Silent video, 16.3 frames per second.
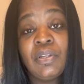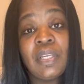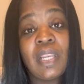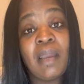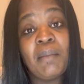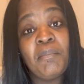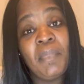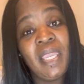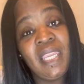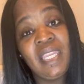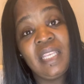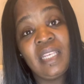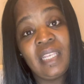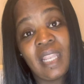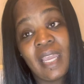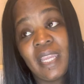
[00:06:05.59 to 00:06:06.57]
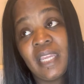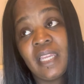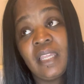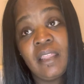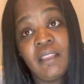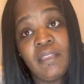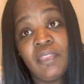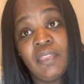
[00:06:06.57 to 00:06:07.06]
not made
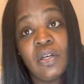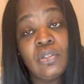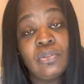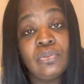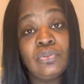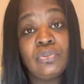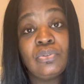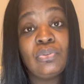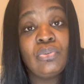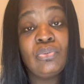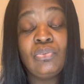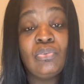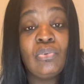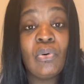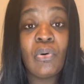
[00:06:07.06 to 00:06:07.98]
like those who